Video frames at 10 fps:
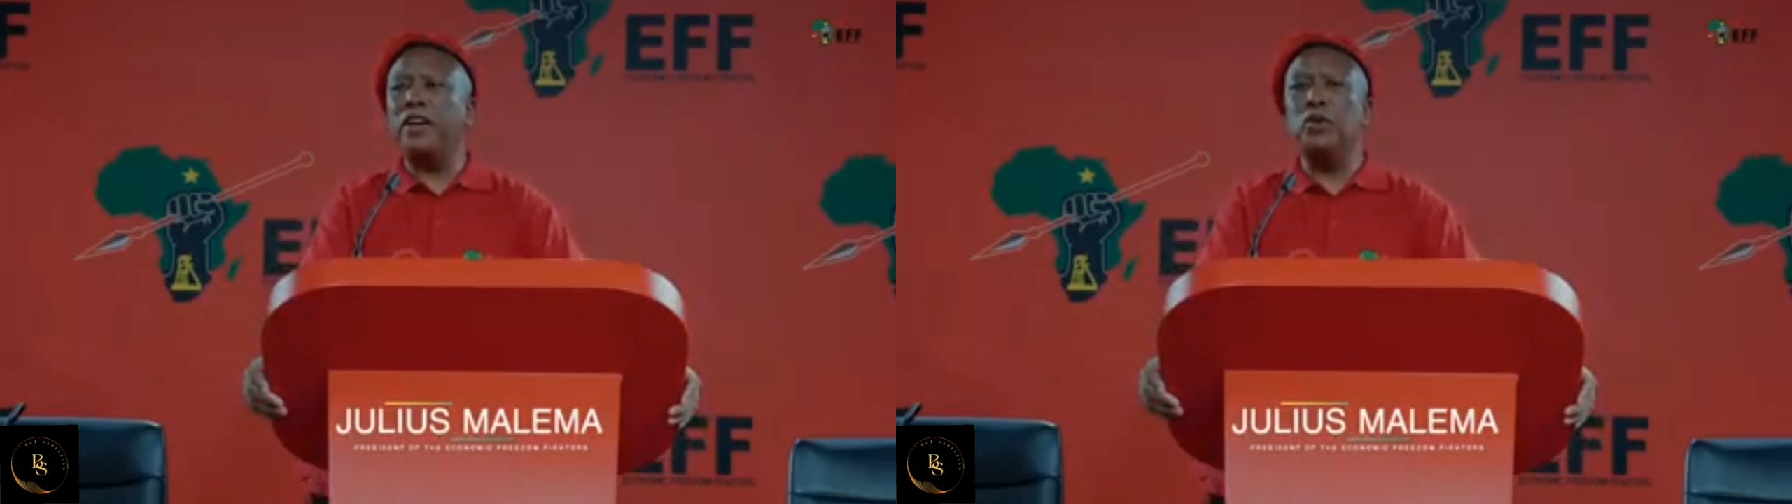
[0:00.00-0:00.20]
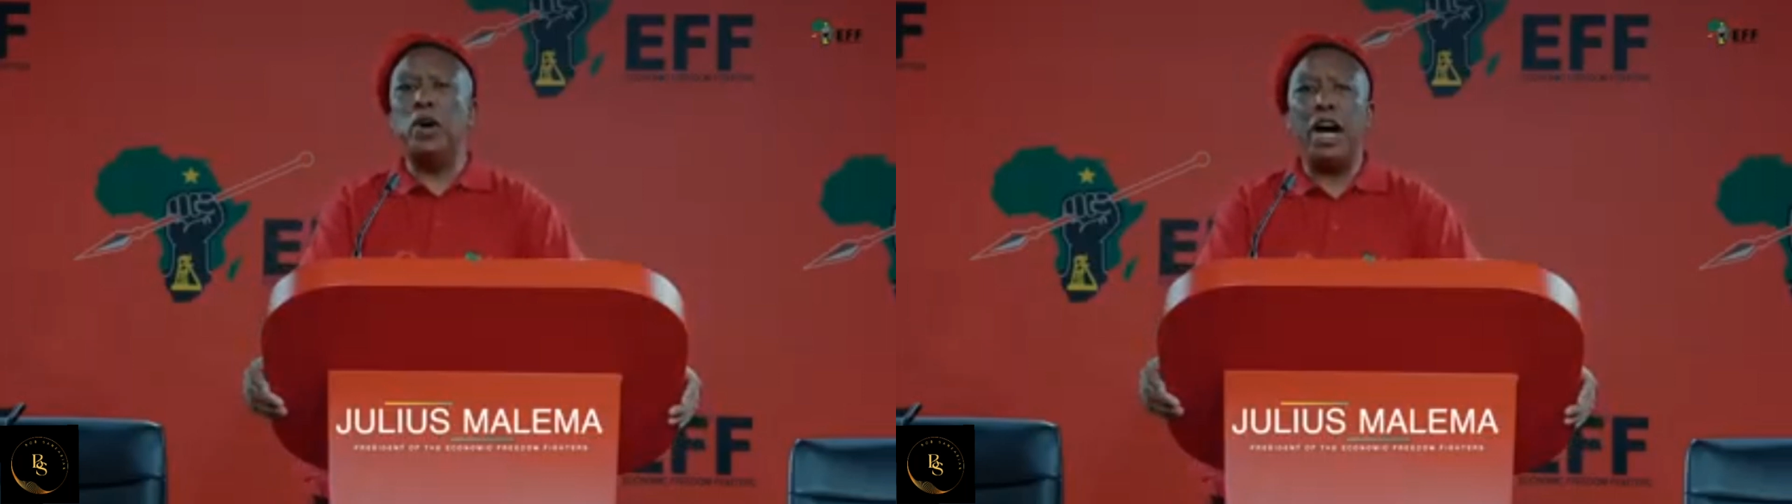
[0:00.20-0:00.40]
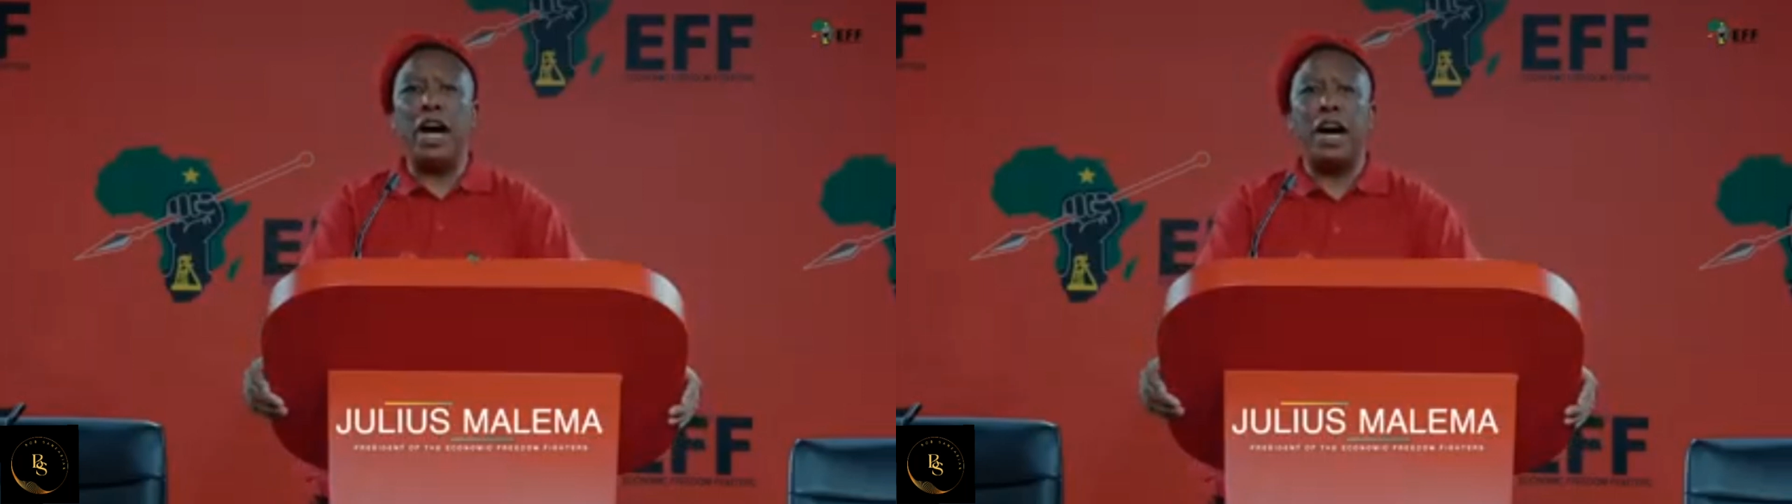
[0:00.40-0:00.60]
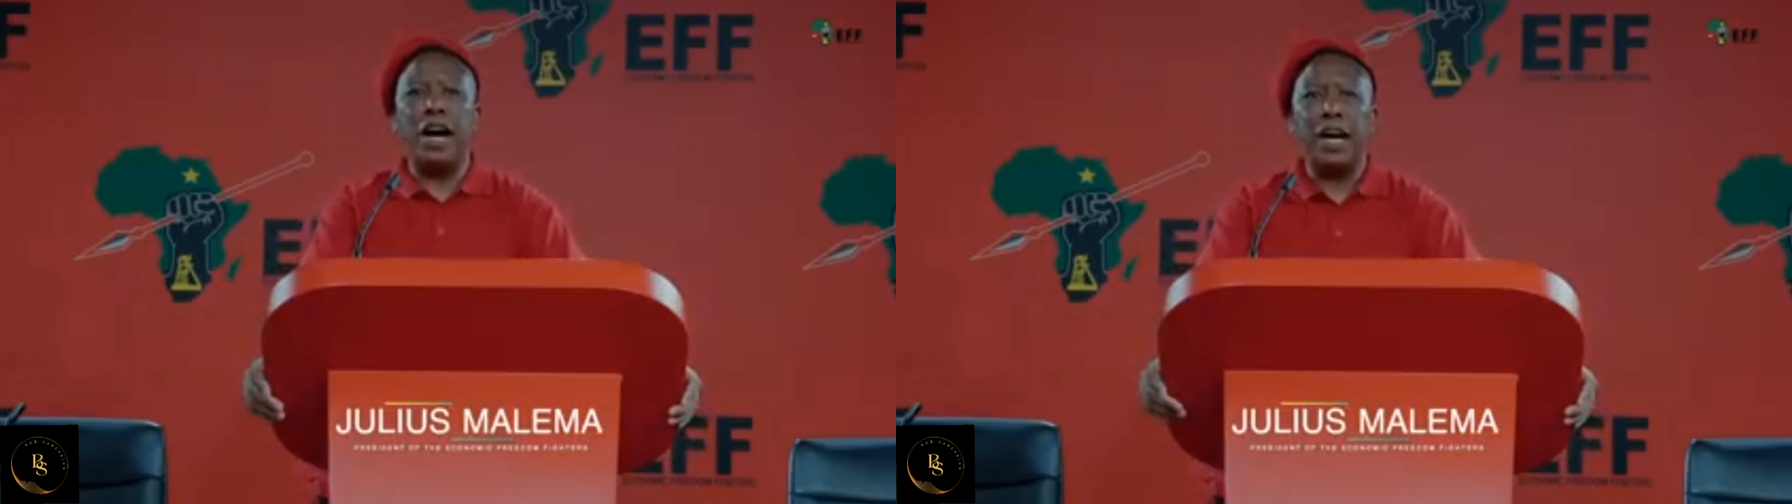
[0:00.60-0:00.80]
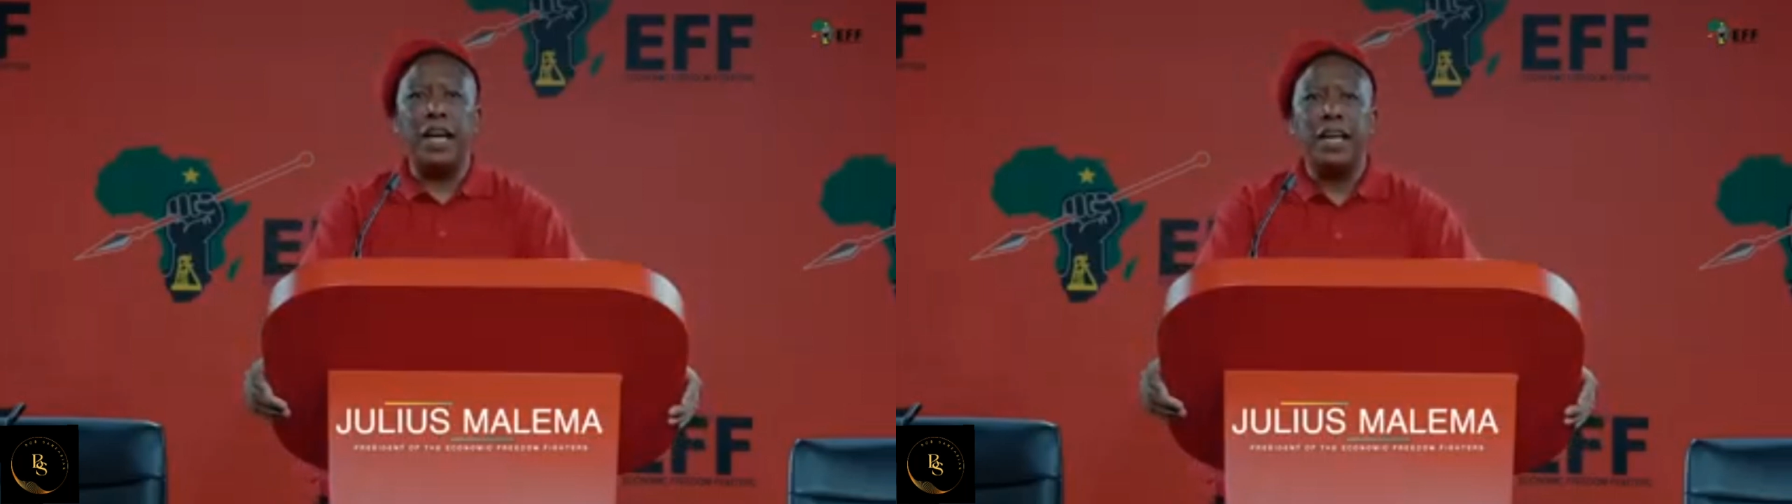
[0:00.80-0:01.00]
you
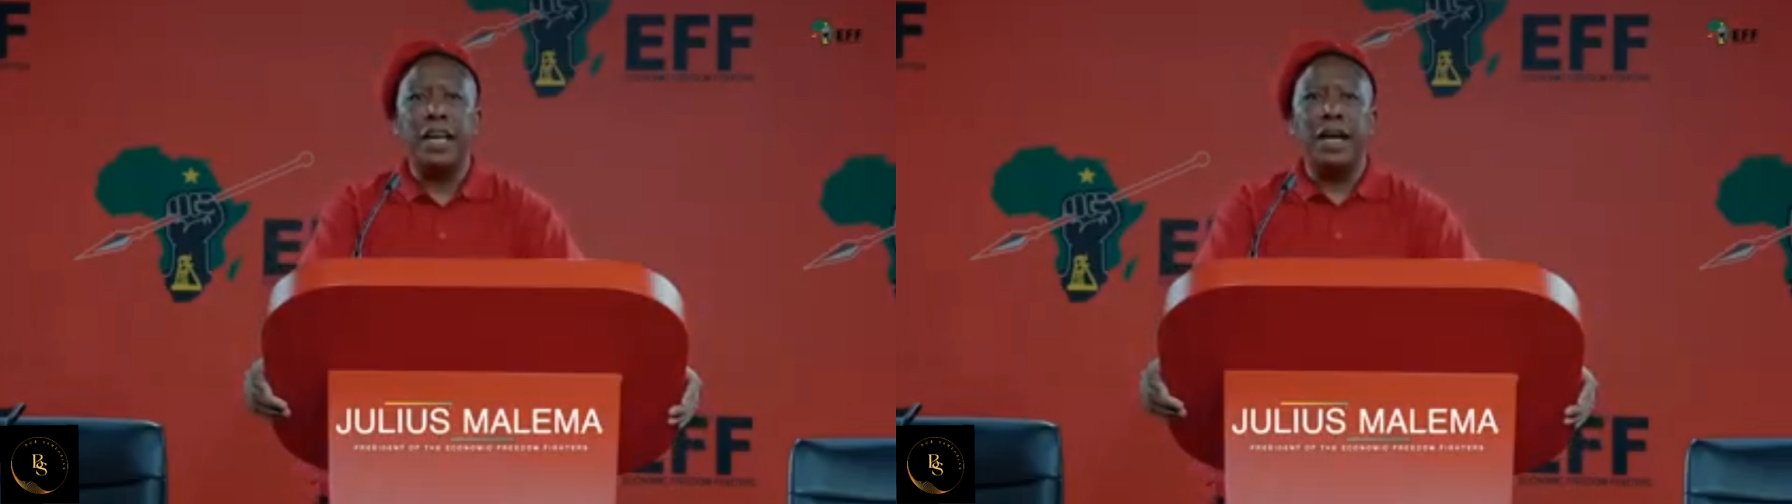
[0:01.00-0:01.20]
are,